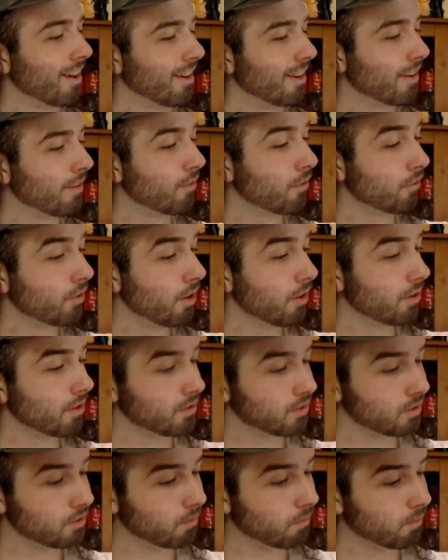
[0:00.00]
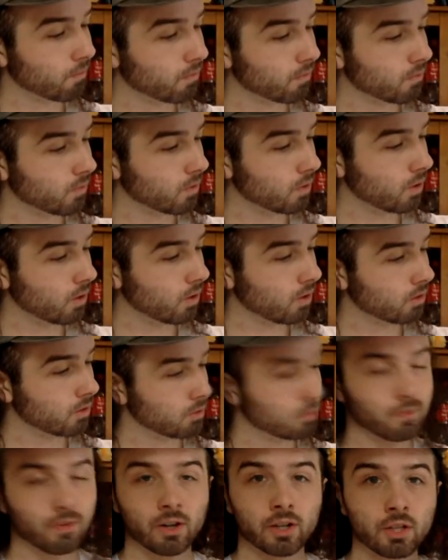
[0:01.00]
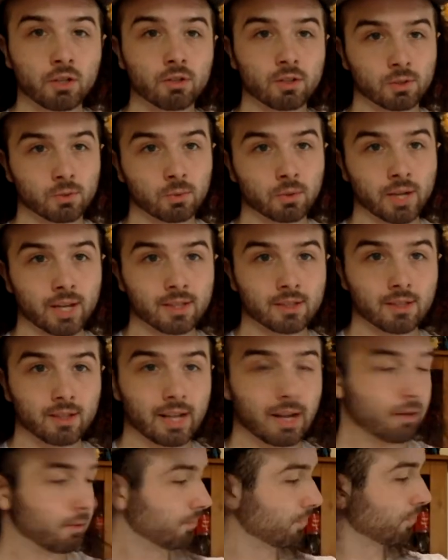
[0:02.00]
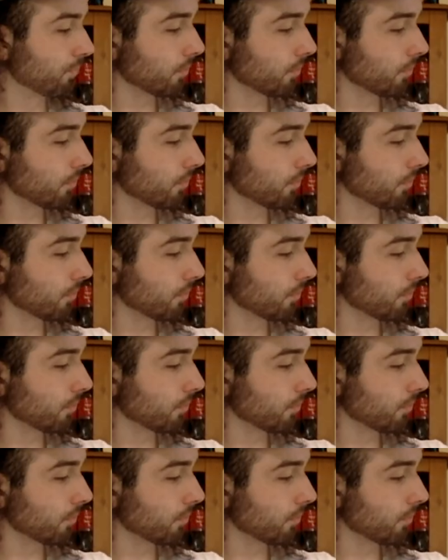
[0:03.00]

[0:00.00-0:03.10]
if you'll notice, some of our units will cancel out.